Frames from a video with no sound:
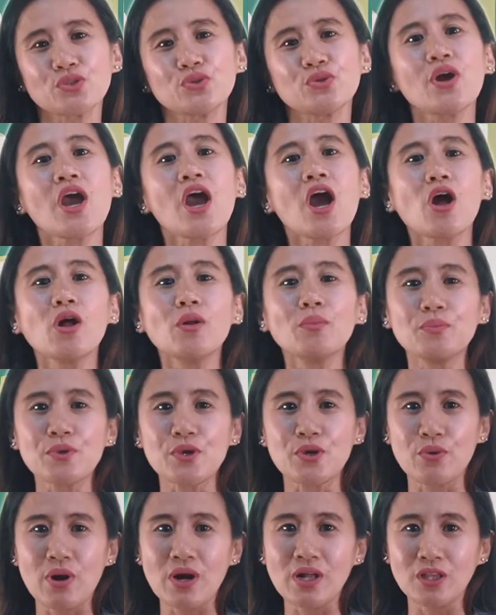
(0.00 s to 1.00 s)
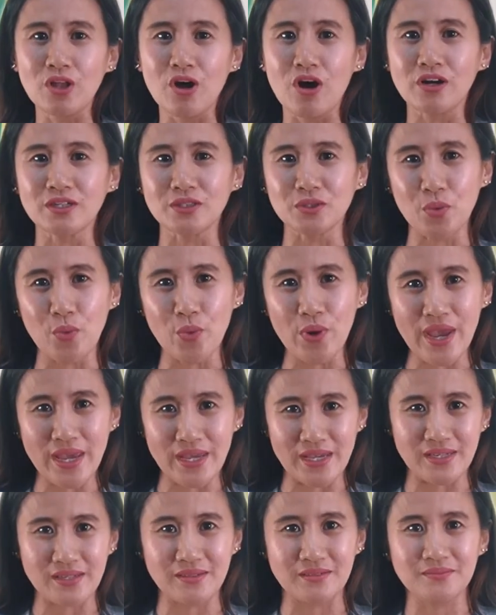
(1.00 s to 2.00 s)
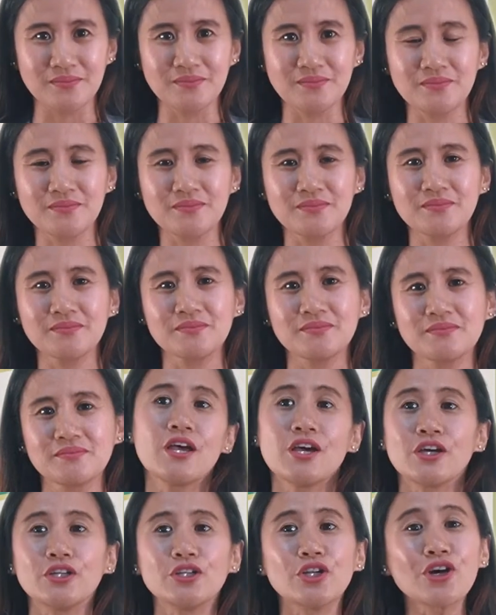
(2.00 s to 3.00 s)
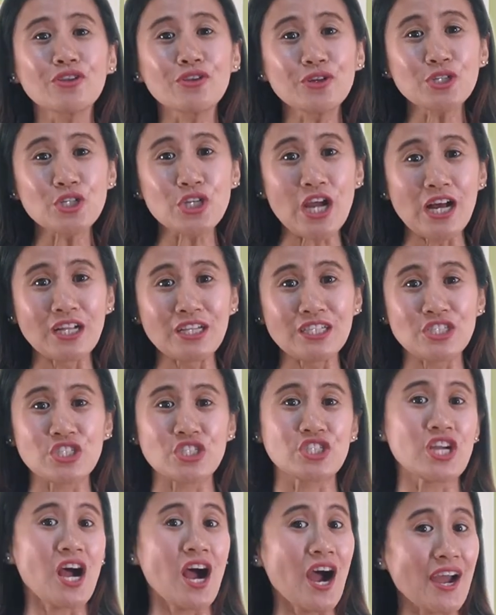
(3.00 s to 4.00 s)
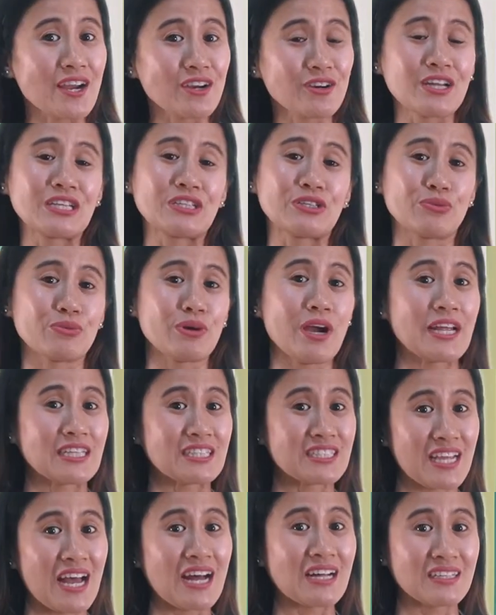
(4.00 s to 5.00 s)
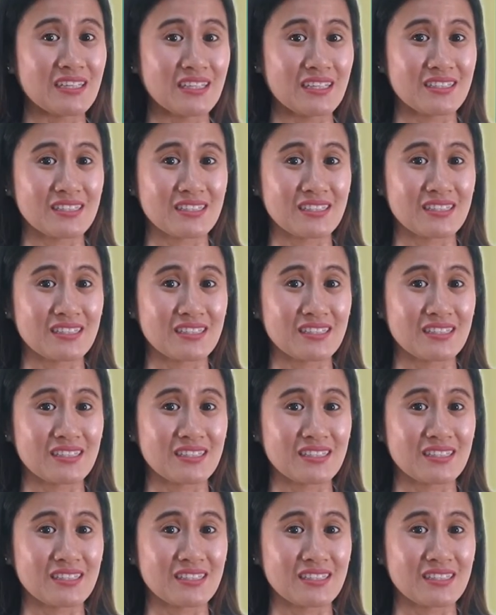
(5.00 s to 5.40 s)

to help you along the way. Another challenge is hiring the right talent.